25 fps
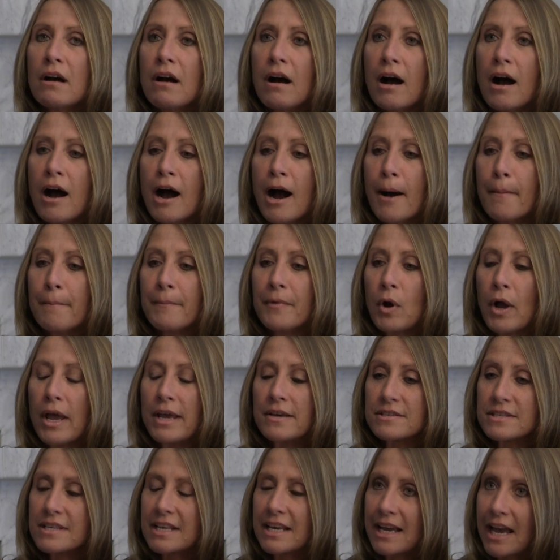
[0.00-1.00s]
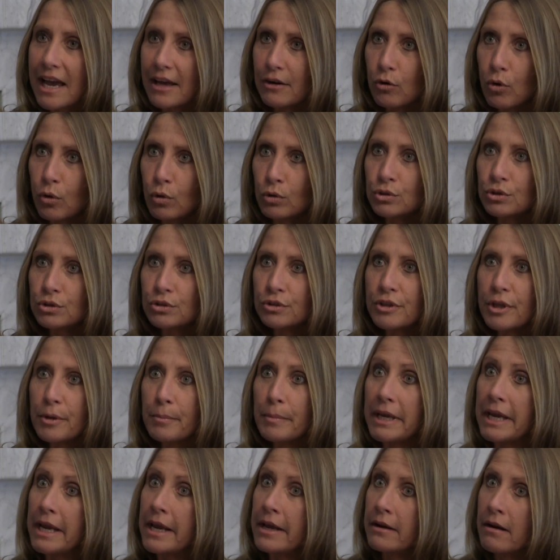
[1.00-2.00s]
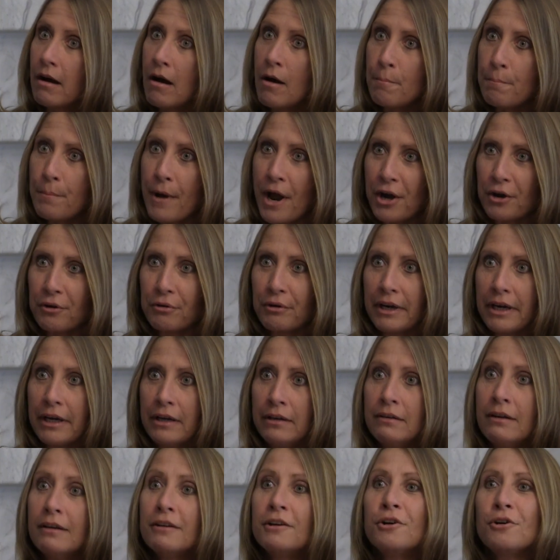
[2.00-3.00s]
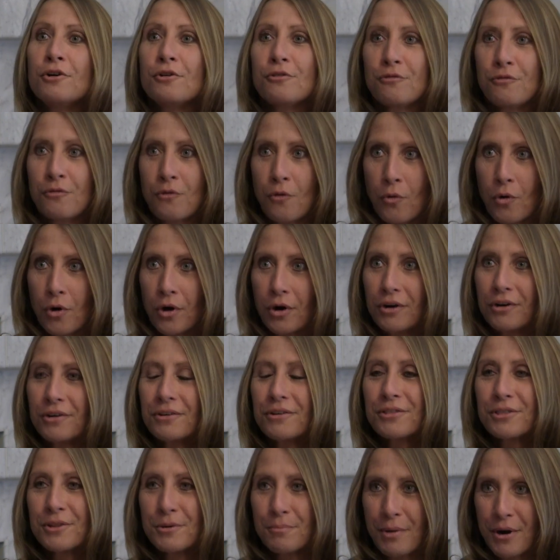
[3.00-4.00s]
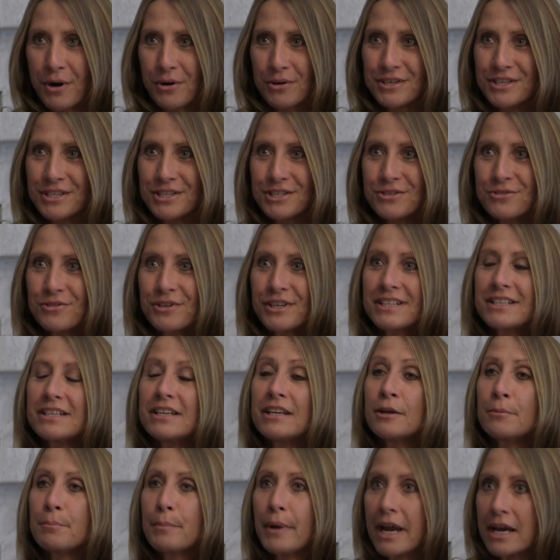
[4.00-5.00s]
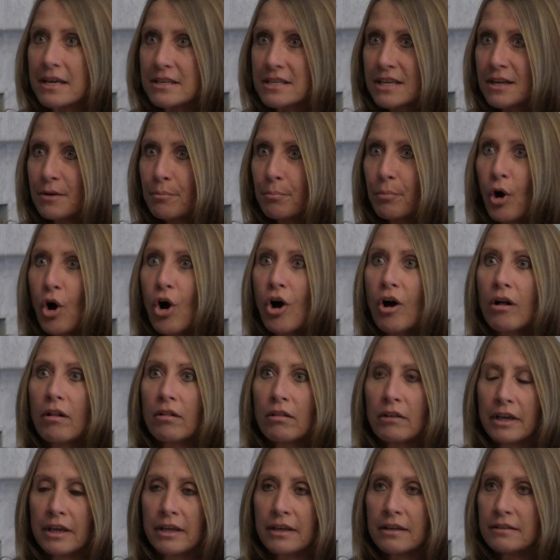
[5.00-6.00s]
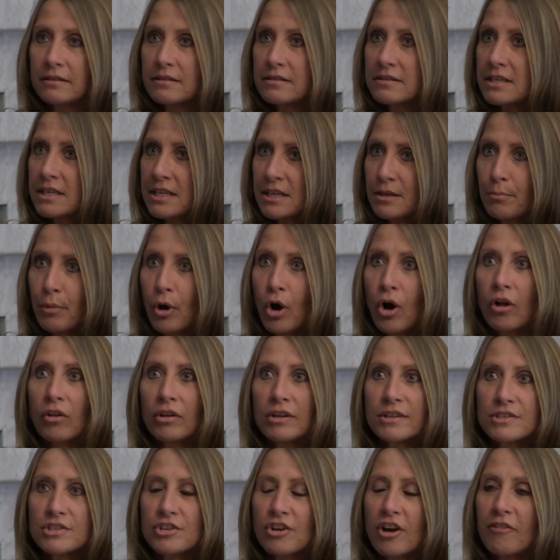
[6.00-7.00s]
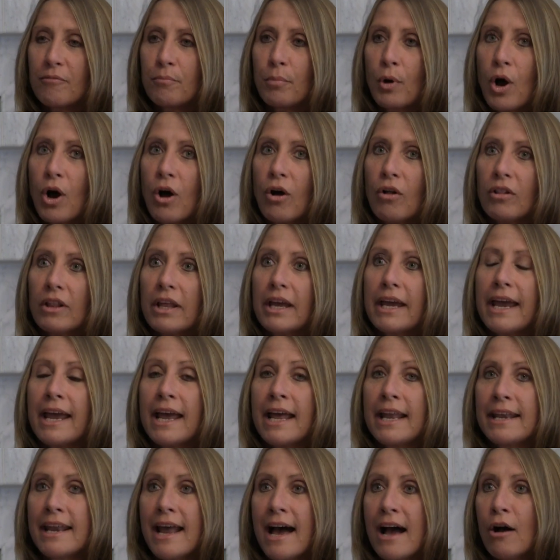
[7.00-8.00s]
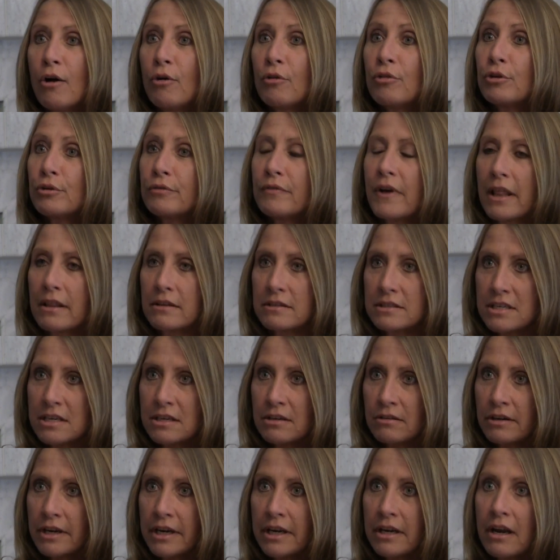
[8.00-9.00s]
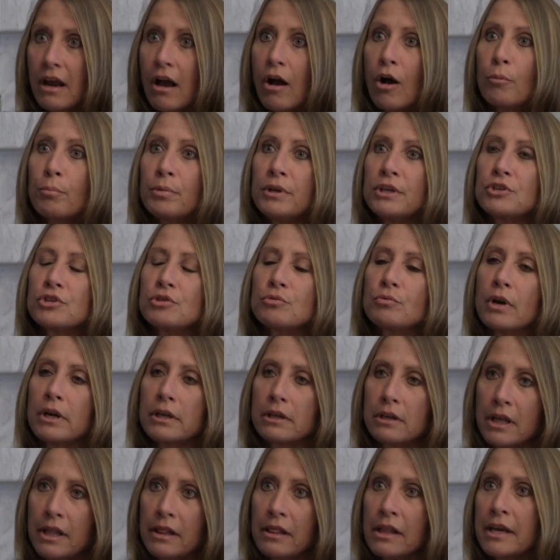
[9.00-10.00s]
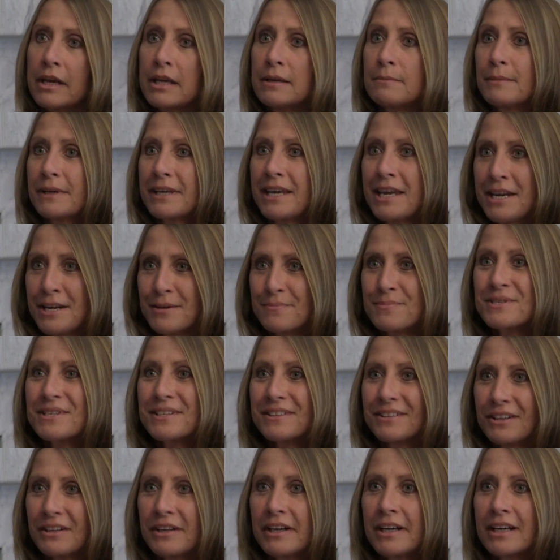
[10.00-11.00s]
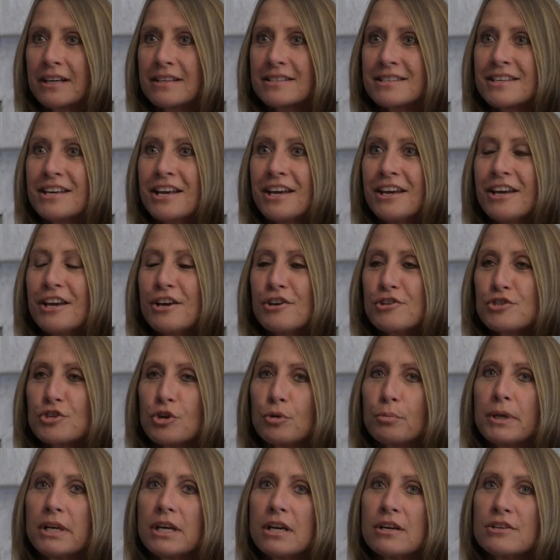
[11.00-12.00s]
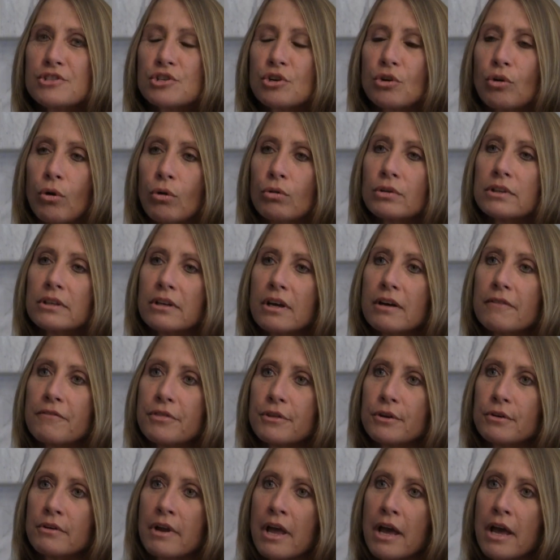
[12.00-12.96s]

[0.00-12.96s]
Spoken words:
As they got older, they began umpiring for the Park District in basketball and T-ball and softball. And now they're volunteering, helping to run camps and clinics. So because they're old enough, they're